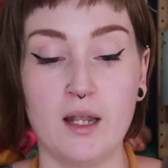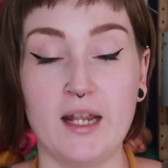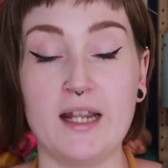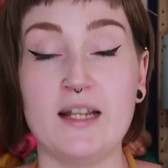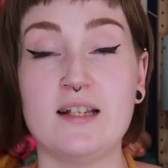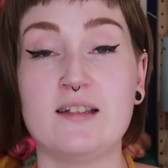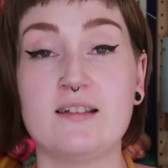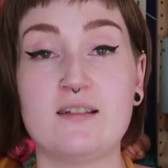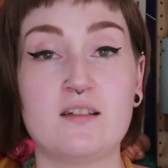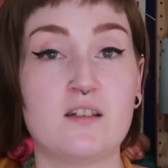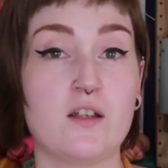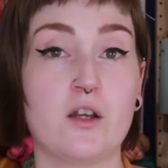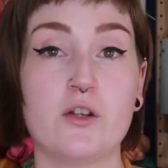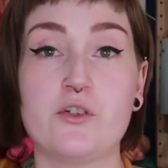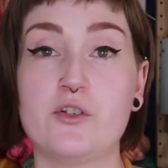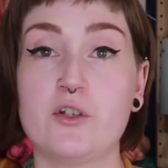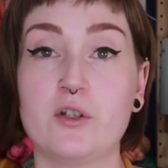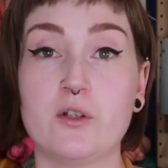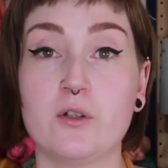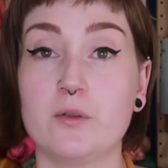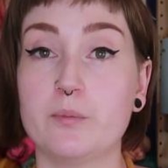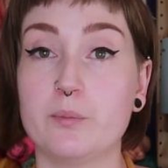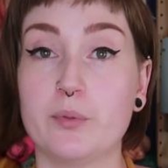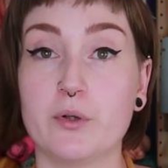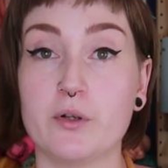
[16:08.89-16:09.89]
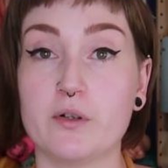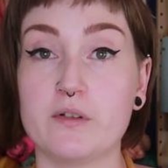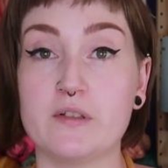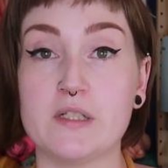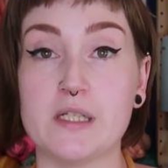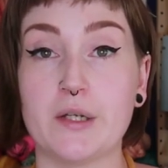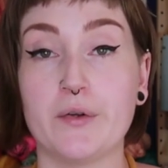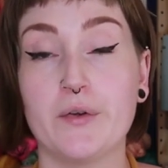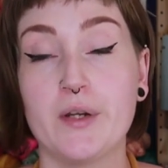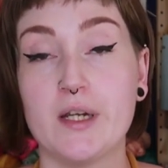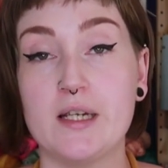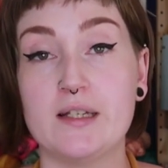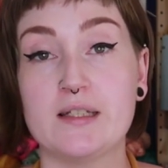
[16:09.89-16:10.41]
It's such a good book
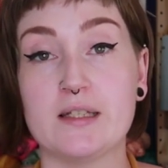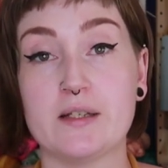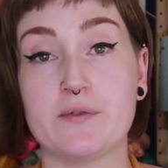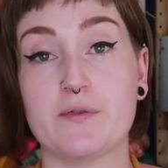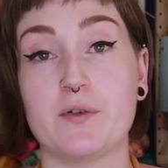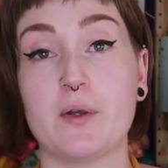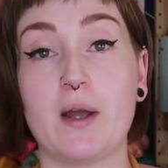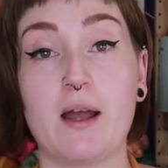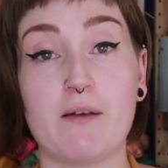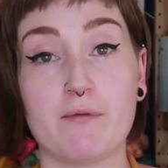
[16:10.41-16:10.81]
series. If you